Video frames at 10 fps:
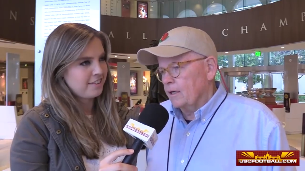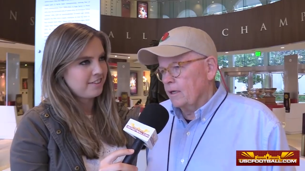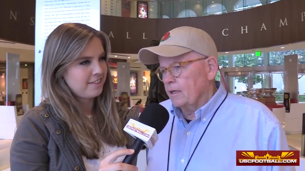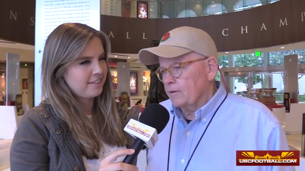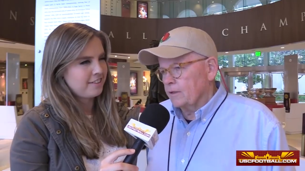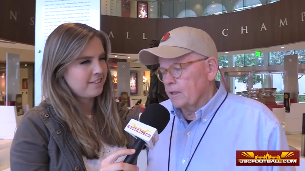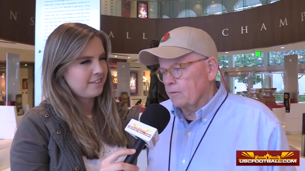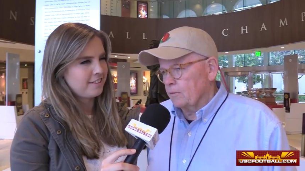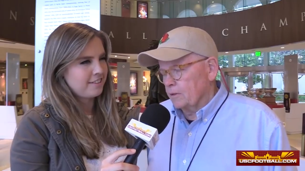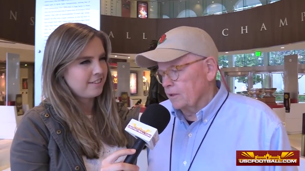Speaker 1: uh, that they
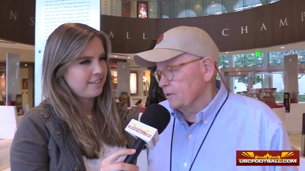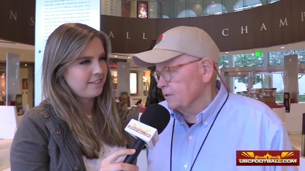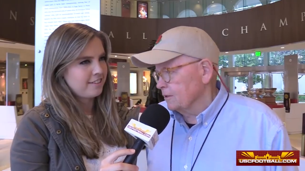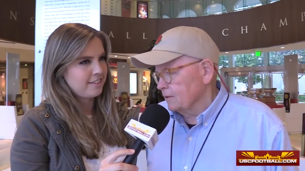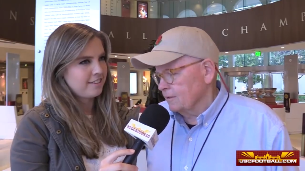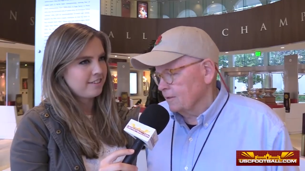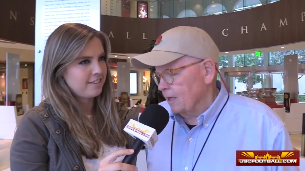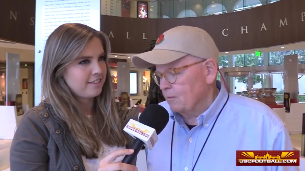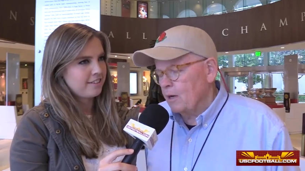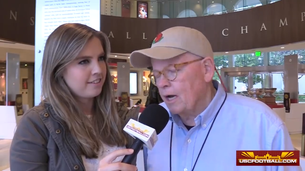were pleased that
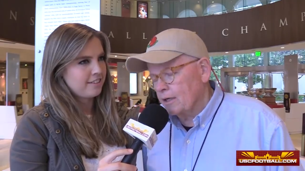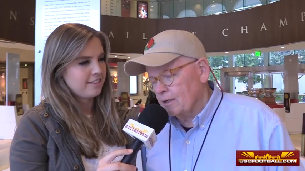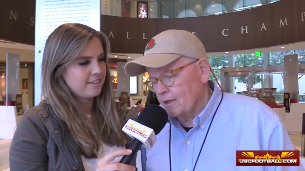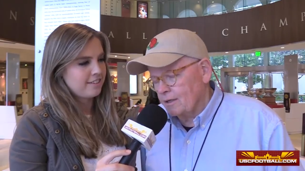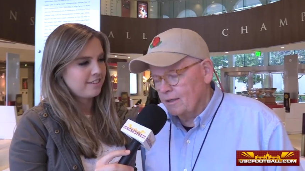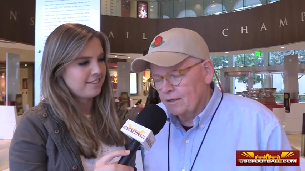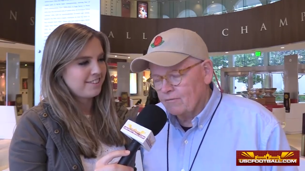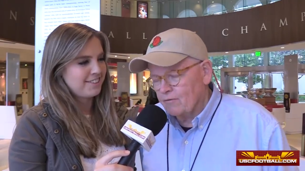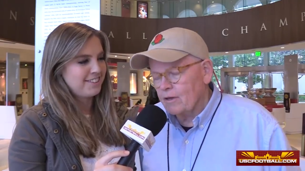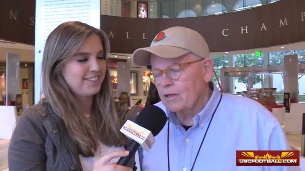came back, and I,
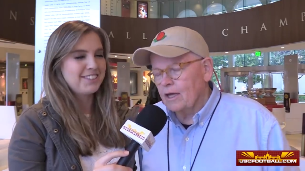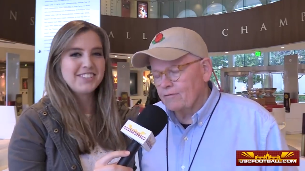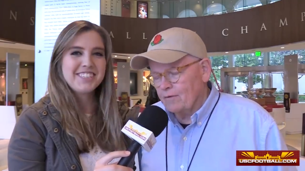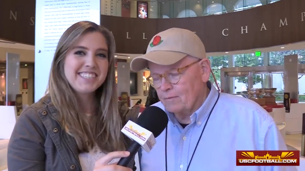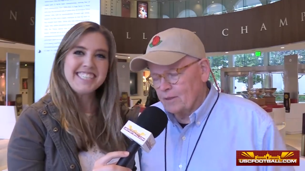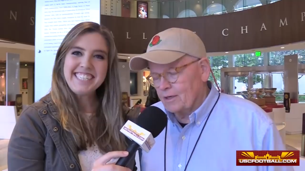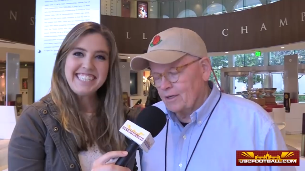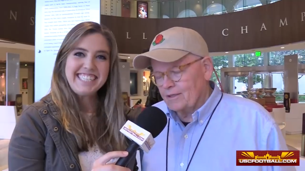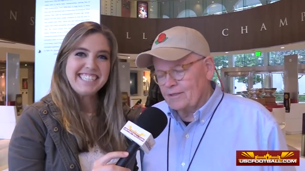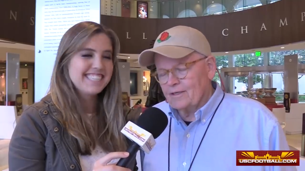for the life of me,
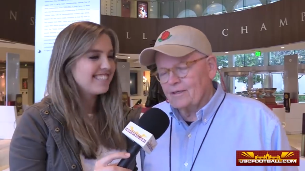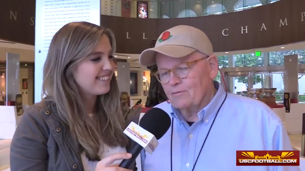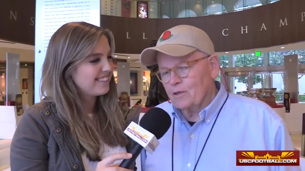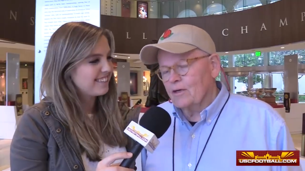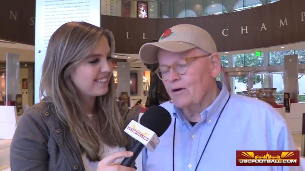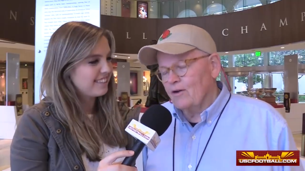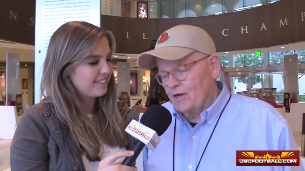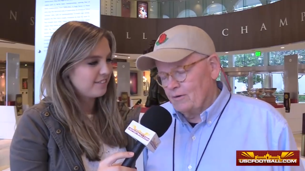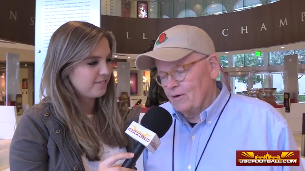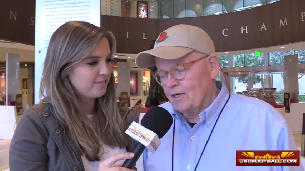can't uh, recall
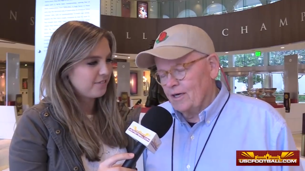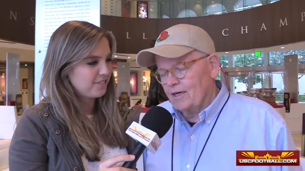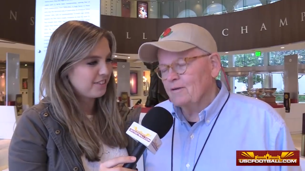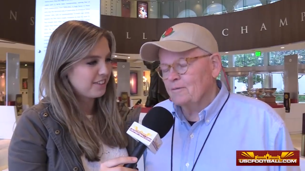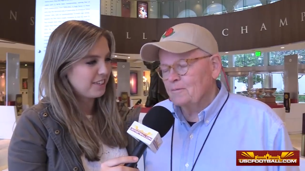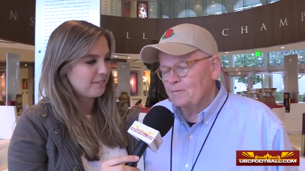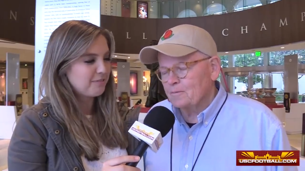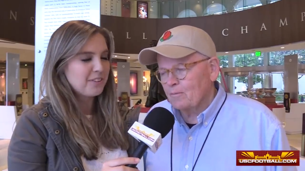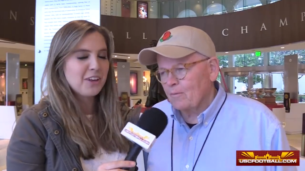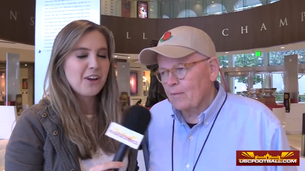that right now.
Speaker 2: Yep.
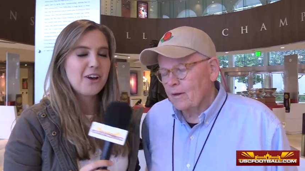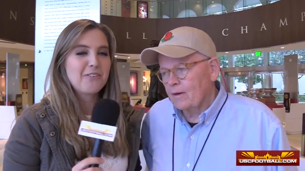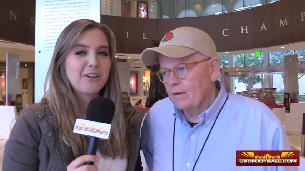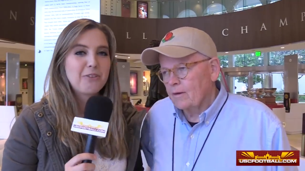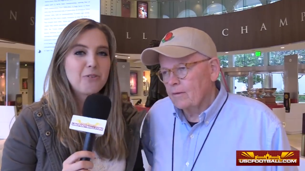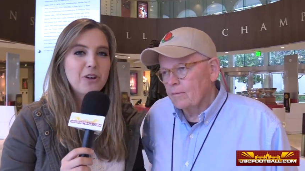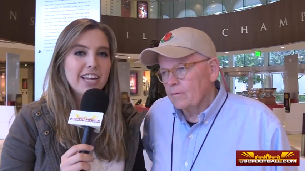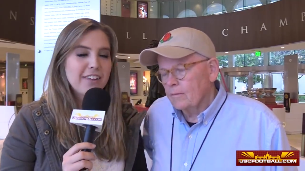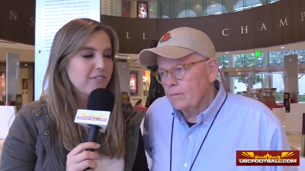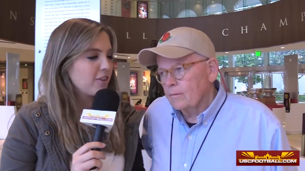Alrighty. Well,
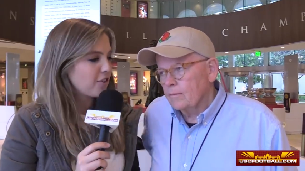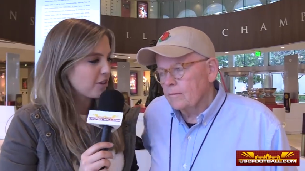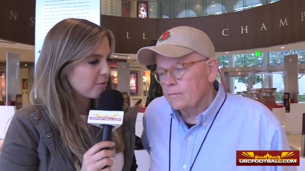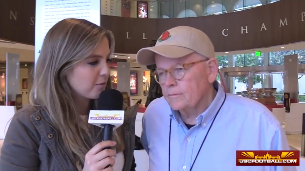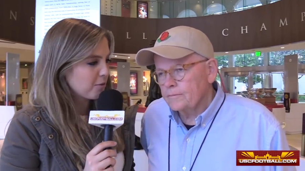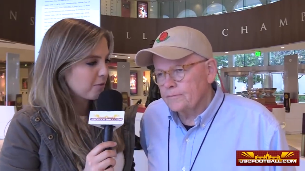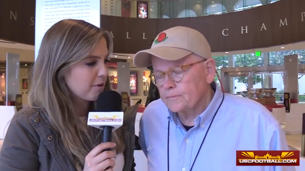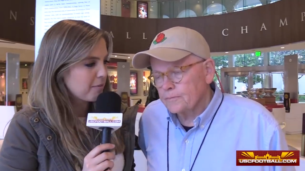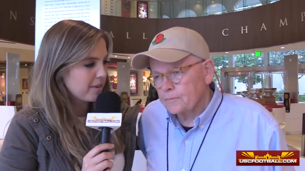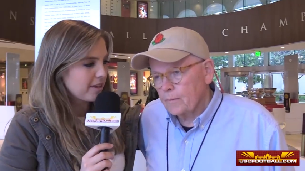any final thoughts before we
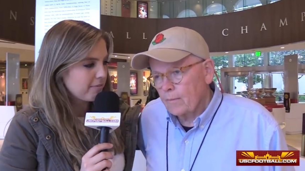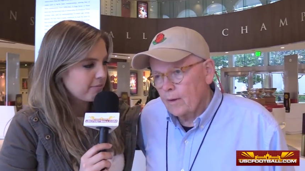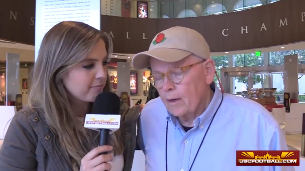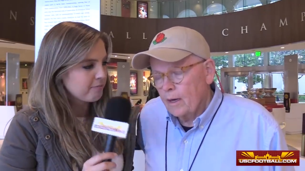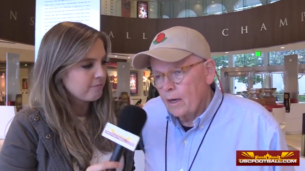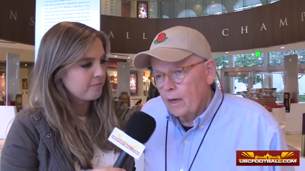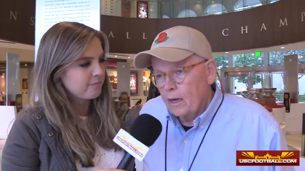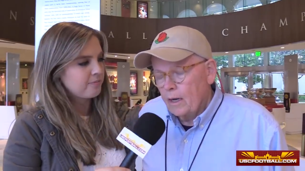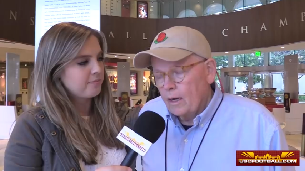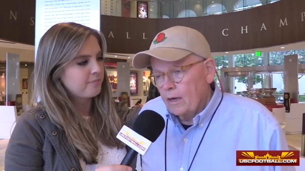wrap it up?
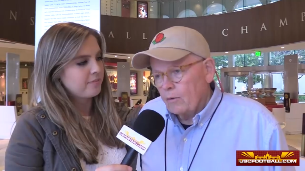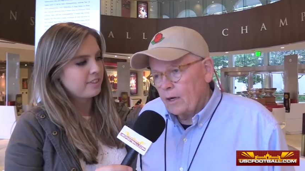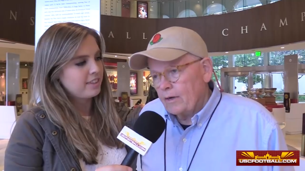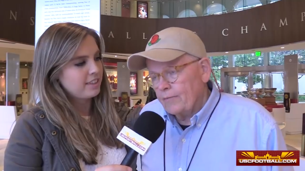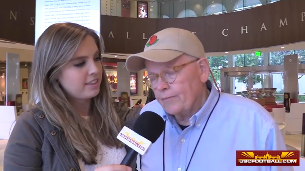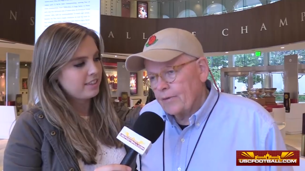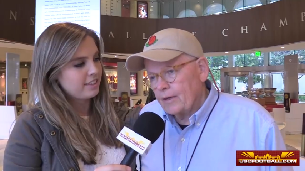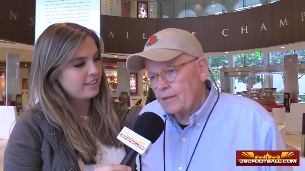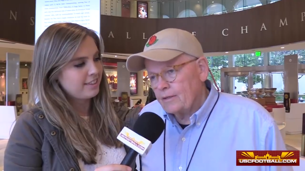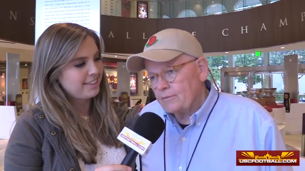Well,
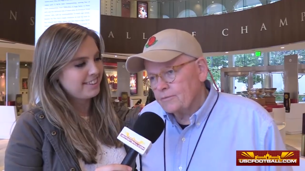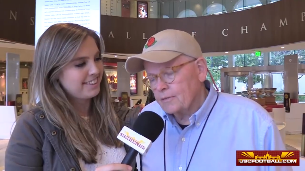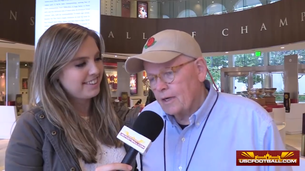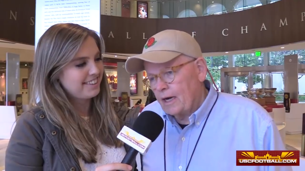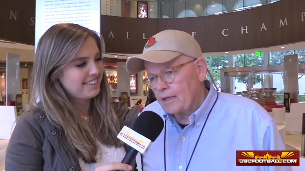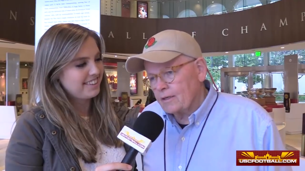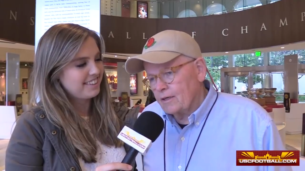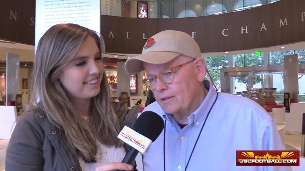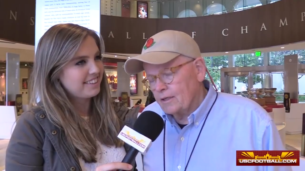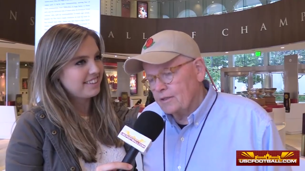
Speaker 1: I
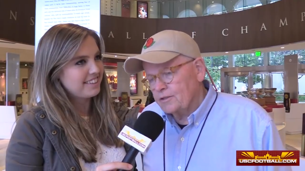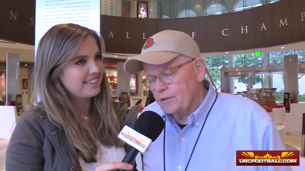thought it, it's